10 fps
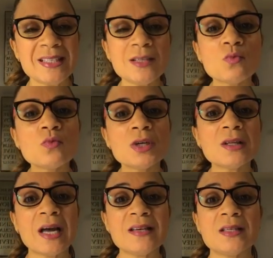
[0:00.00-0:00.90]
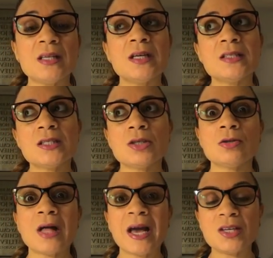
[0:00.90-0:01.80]
I didn't realize it
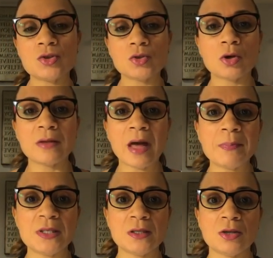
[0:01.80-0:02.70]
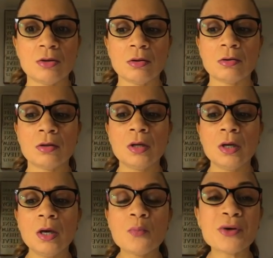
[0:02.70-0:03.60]
until I saw that particular
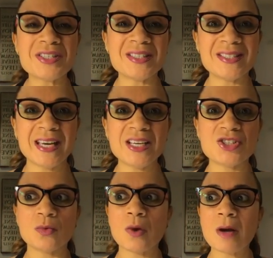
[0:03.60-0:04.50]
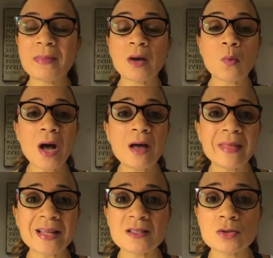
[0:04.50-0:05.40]
presentation, where I'm like, wow,
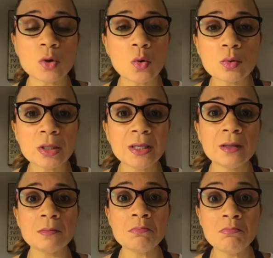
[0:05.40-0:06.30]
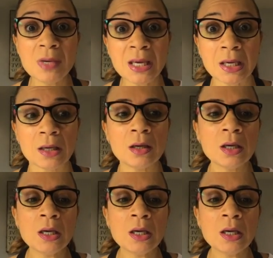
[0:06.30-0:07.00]
that's totally me.